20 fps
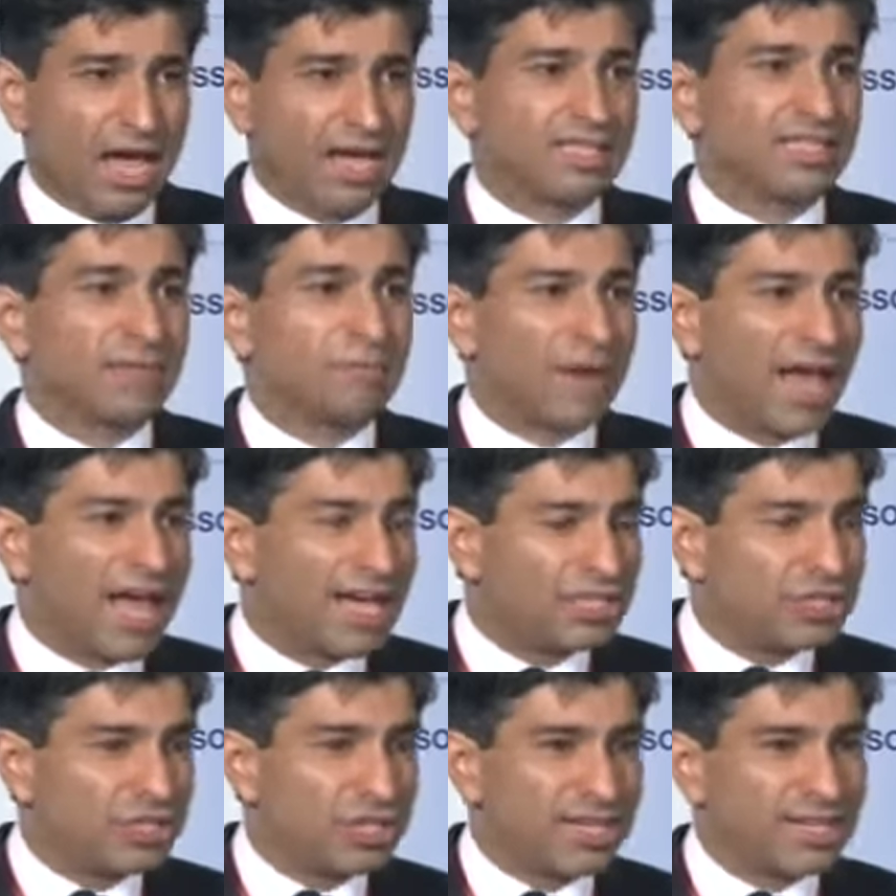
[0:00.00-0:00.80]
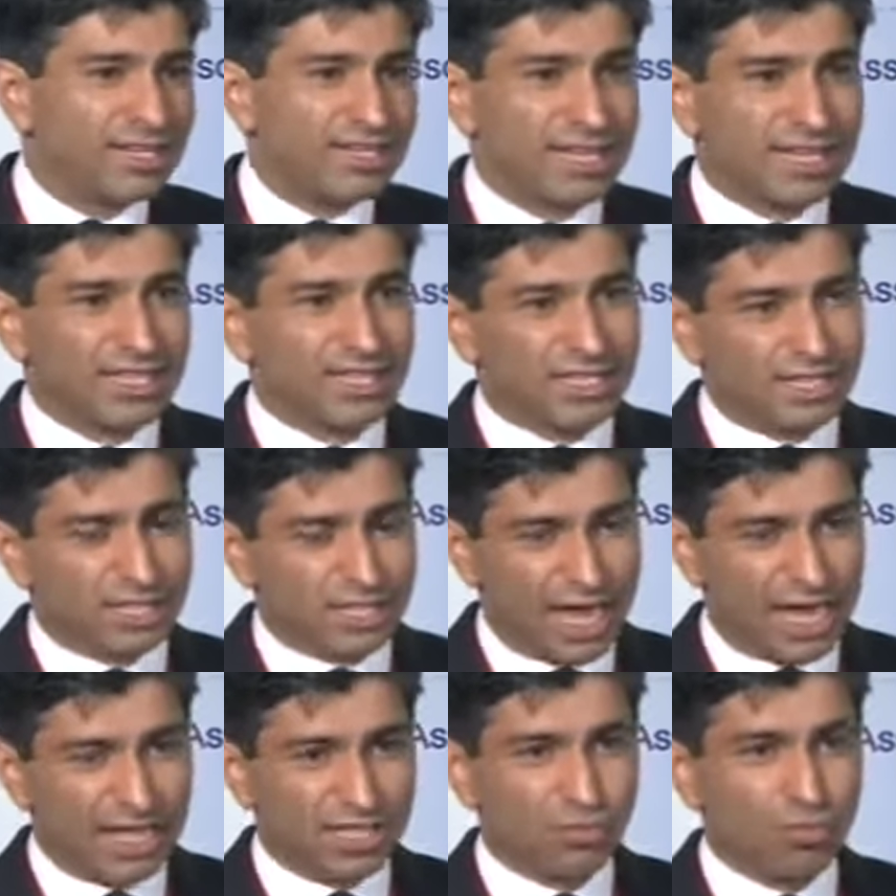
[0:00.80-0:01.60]
Our supply chain is
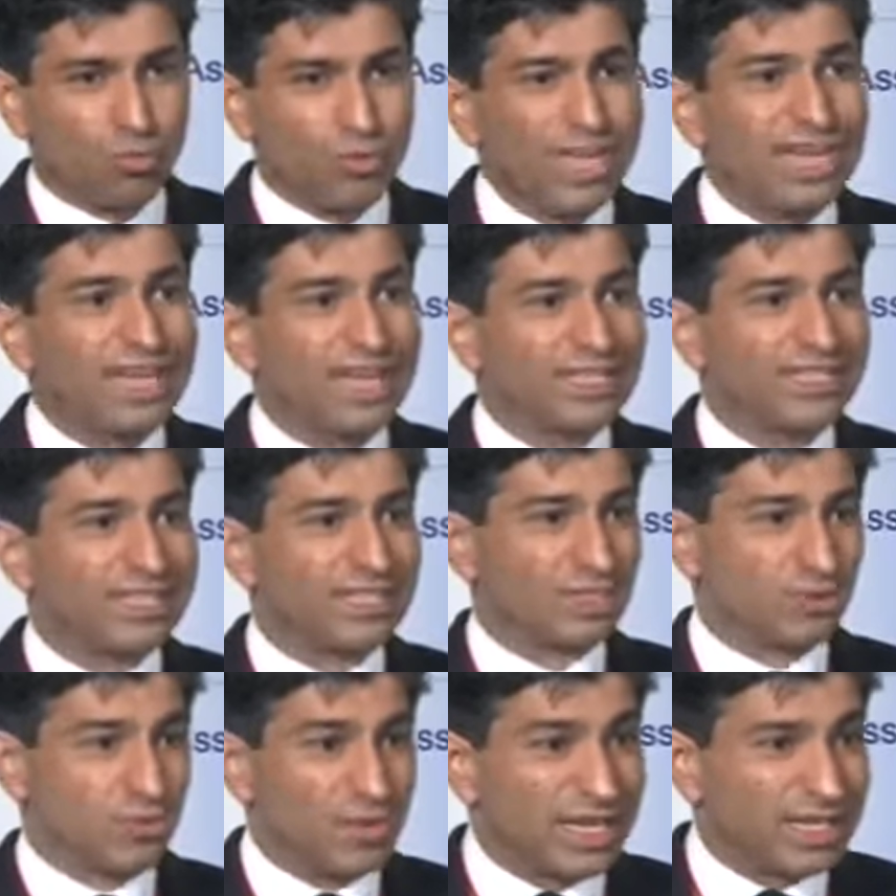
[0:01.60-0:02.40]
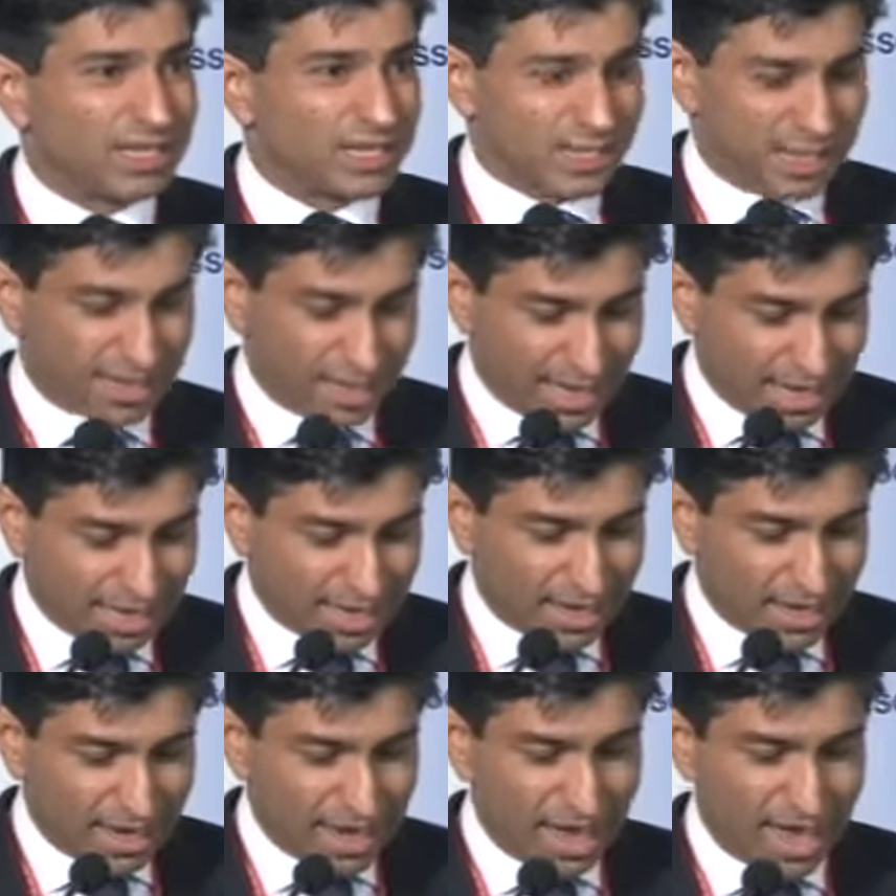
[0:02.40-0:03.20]
as weak as its weakest
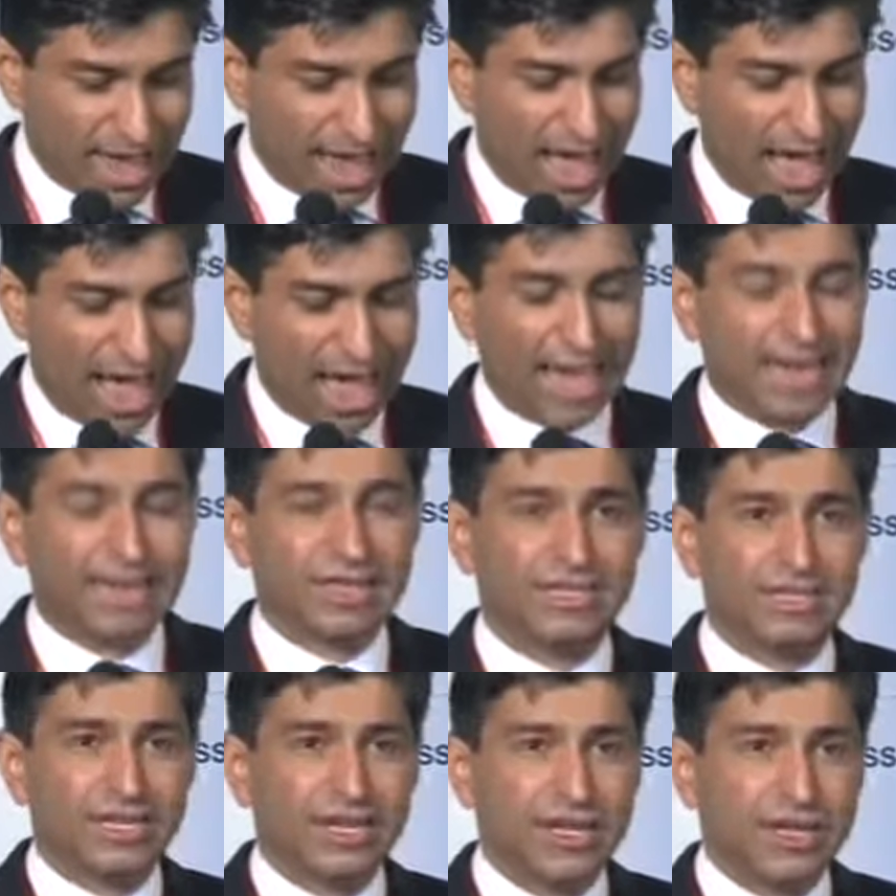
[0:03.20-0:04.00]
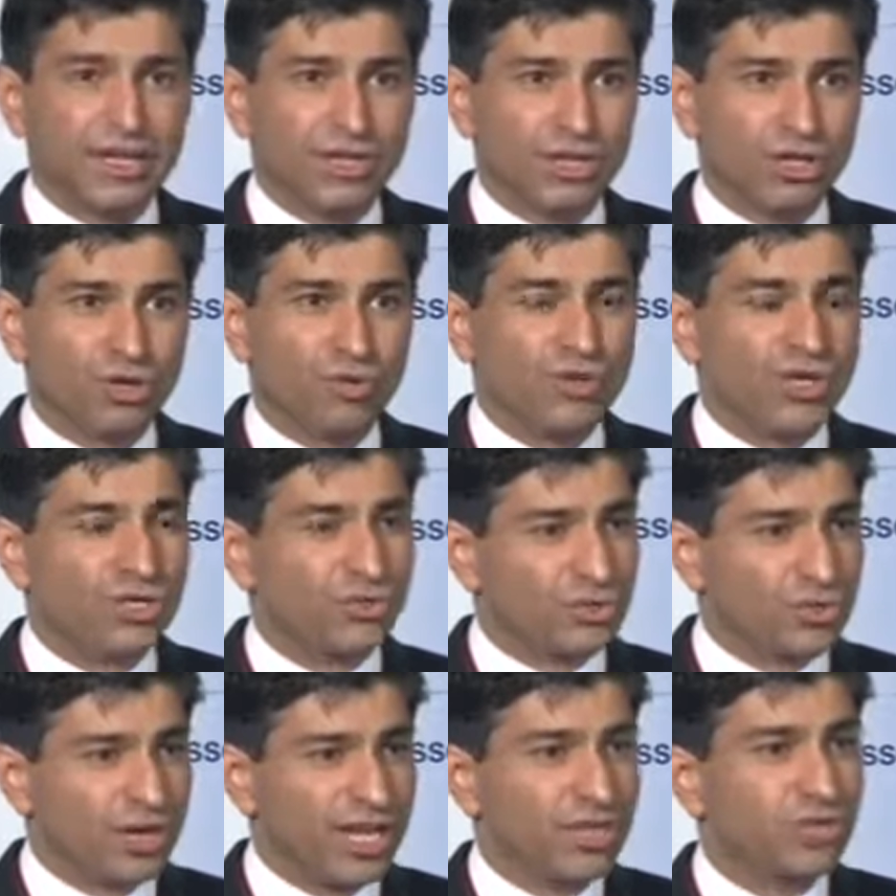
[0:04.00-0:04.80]
link, and you know,
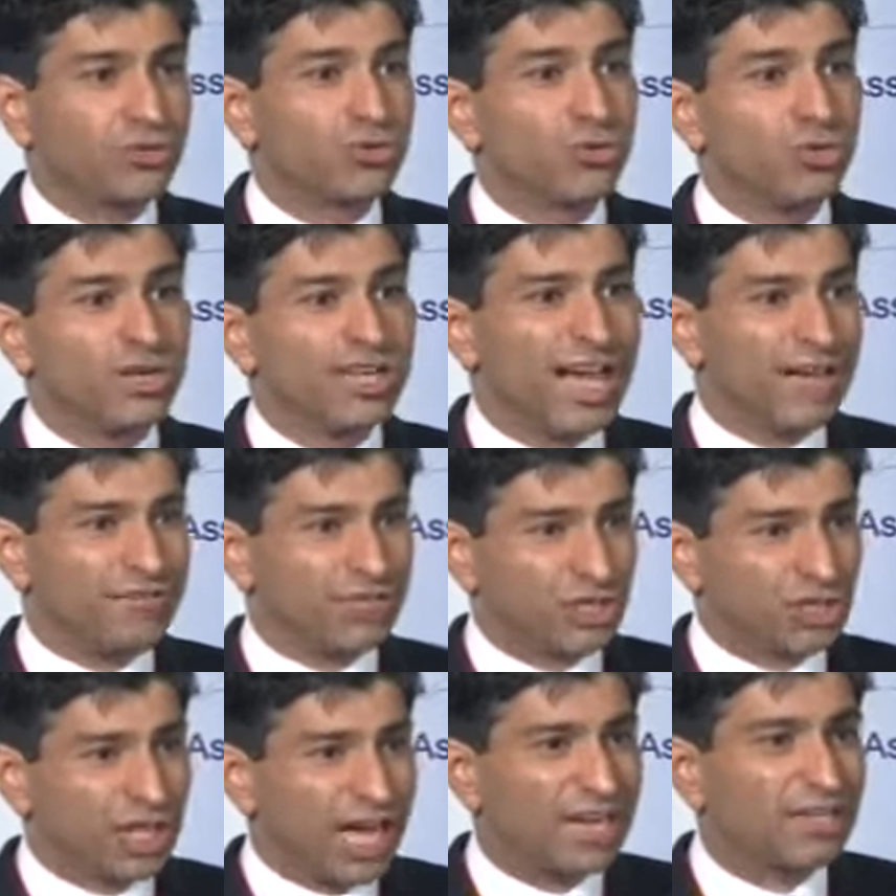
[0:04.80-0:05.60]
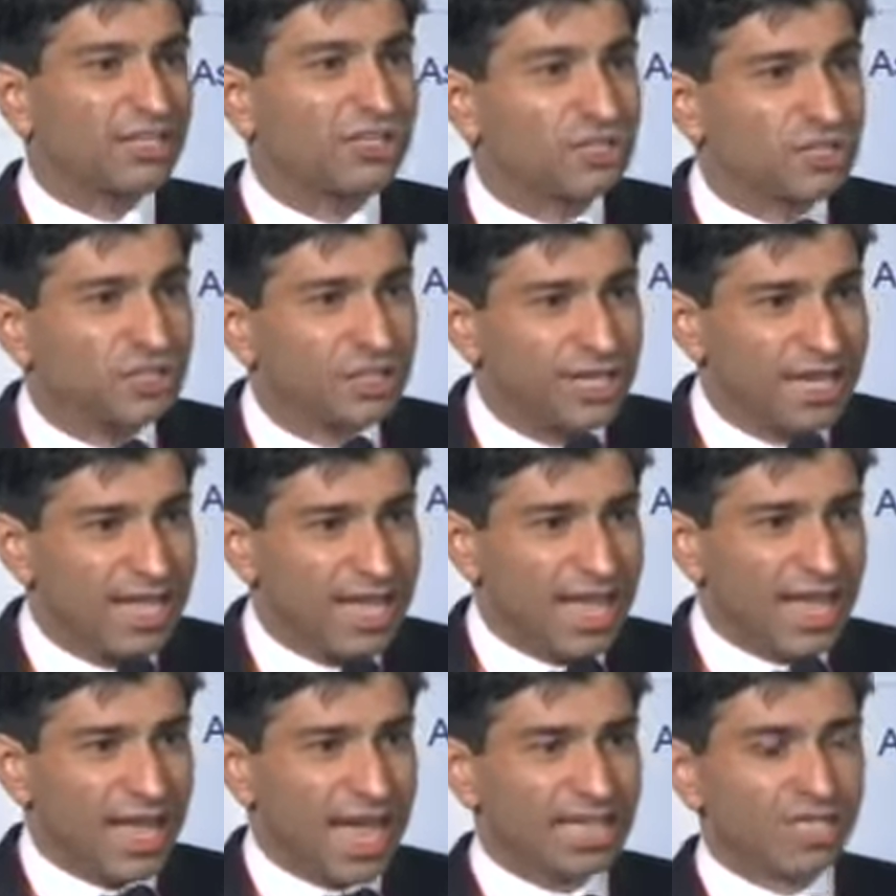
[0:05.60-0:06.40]
we today truly have a challenge
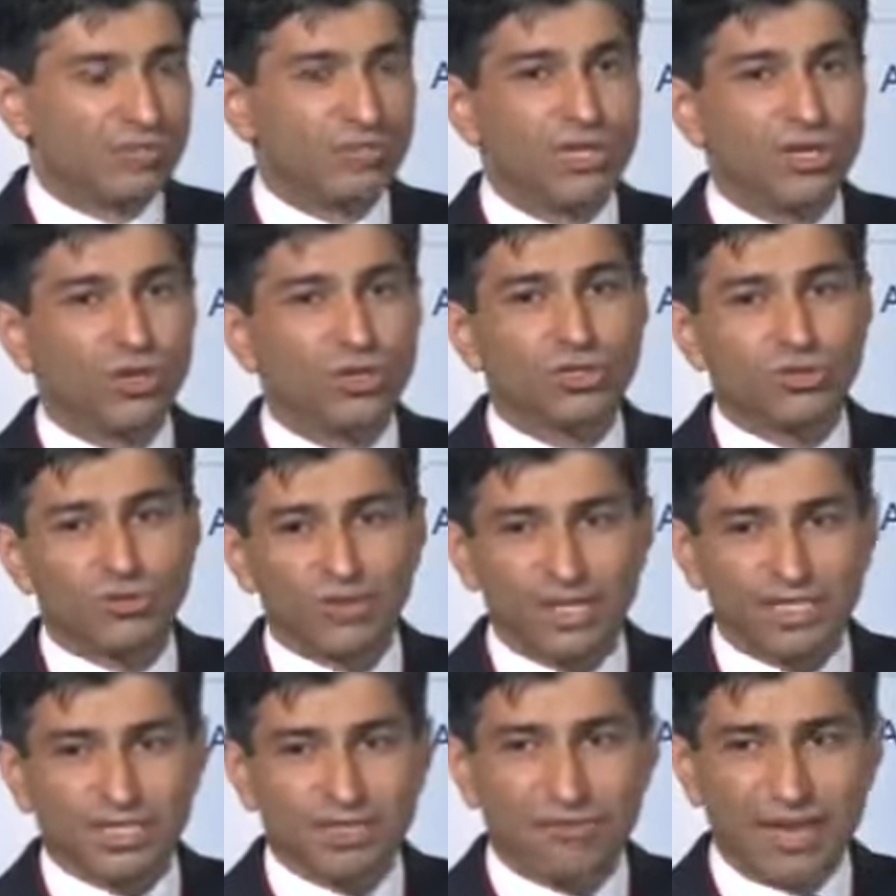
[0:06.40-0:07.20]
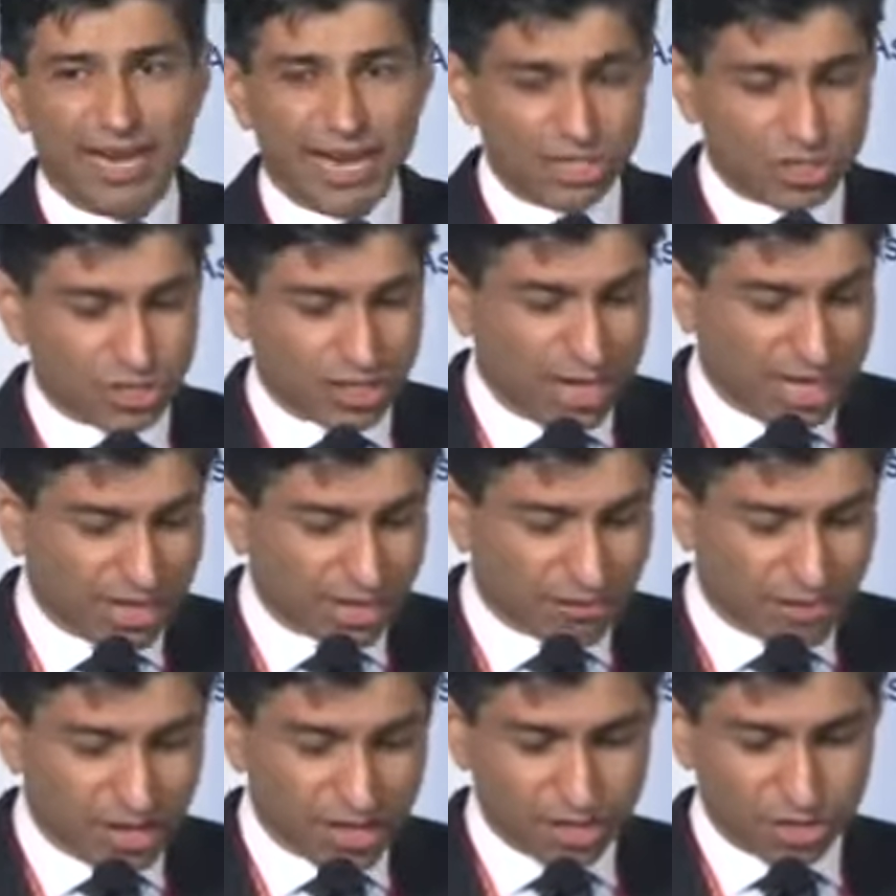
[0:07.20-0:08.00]
as we look towards the financial
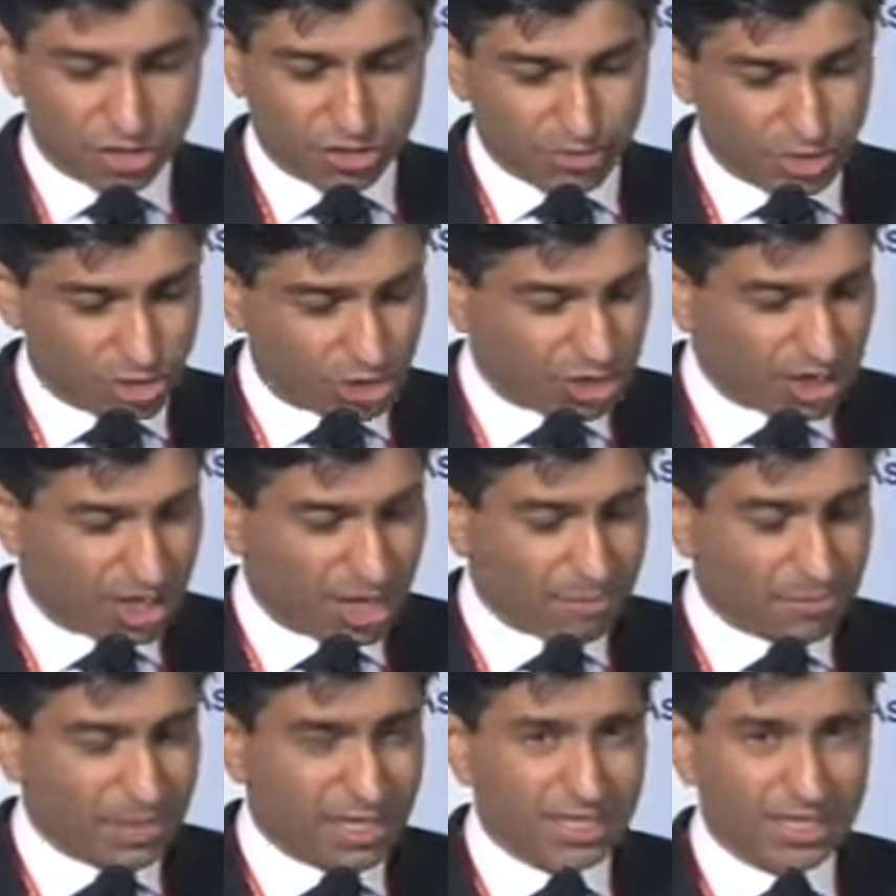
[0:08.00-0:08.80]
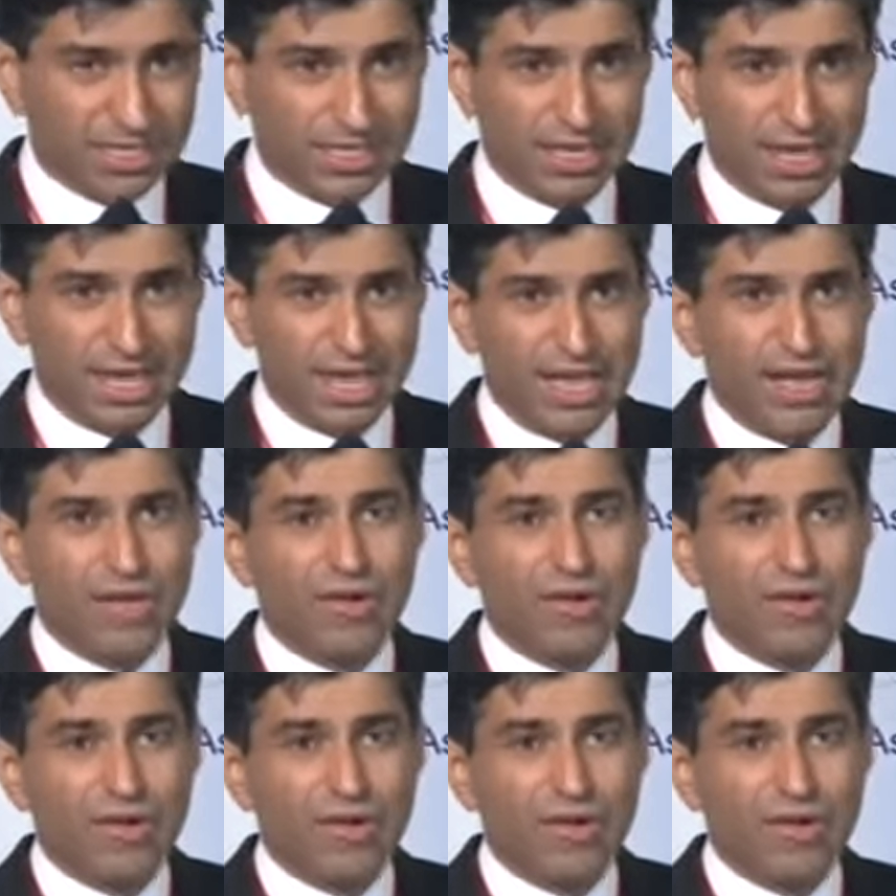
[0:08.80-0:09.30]
health of our distribution companies.